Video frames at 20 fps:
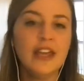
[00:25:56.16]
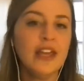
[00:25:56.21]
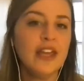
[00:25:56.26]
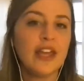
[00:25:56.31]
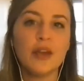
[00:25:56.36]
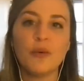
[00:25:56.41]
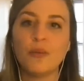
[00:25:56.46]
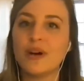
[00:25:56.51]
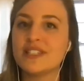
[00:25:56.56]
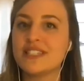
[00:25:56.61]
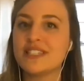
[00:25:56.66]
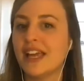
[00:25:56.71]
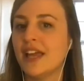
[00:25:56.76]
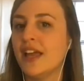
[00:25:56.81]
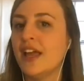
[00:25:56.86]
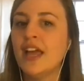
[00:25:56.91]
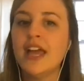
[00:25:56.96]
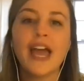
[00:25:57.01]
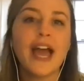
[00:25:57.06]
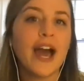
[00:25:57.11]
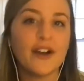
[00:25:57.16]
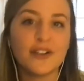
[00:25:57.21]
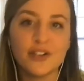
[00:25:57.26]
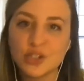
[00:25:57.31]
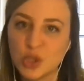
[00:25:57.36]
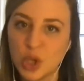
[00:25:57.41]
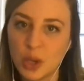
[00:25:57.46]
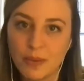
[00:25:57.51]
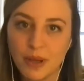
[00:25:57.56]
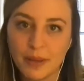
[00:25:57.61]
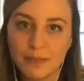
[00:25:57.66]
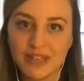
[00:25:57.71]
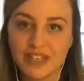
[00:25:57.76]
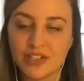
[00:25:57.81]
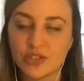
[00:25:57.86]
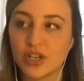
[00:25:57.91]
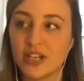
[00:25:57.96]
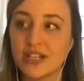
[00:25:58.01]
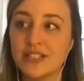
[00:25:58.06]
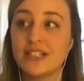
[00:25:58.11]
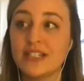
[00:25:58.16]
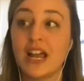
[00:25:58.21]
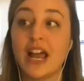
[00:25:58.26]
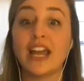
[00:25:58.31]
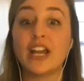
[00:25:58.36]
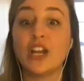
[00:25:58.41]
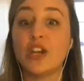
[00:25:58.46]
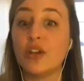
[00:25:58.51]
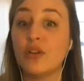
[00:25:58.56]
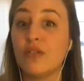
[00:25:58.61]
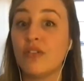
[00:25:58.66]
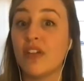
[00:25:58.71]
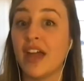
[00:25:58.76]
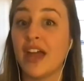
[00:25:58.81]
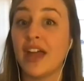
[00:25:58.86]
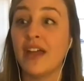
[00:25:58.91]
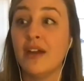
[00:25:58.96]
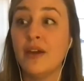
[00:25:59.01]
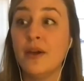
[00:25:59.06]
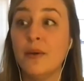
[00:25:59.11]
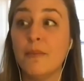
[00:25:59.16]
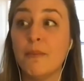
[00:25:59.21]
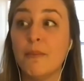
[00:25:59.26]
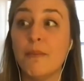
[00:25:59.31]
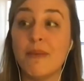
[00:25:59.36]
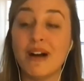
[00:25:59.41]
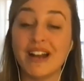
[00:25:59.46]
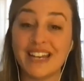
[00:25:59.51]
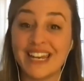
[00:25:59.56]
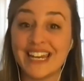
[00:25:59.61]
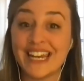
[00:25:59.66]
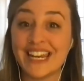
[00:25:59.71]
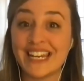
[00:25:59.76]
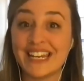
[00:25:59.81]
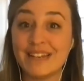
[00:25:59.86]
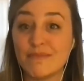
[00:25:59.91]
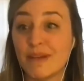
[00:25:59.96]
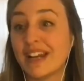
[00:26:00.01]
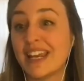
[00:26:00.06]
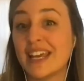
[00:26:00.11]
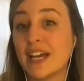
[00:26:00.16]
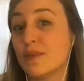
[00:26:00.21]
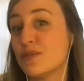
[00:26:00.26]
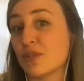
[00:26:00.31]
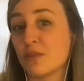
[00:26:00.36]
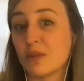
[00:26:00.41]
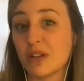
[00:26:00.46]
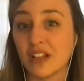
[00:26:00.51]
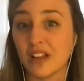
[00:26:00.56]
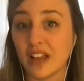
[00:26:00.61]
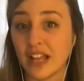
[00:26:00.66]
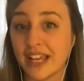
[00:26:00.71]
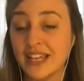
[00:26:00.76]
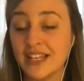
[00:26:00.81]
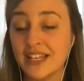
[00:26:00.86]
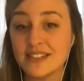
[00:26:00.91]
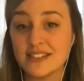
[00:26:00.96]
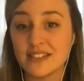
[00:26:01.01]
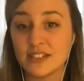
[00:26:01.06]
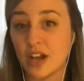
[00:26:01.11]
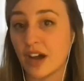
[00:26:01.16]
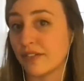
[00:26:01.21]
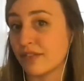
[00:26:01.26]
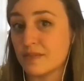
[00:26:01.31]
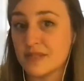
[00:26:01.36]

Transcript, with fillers: It wasn't how to show up on Pinterest. I knew that money money comes from clients not from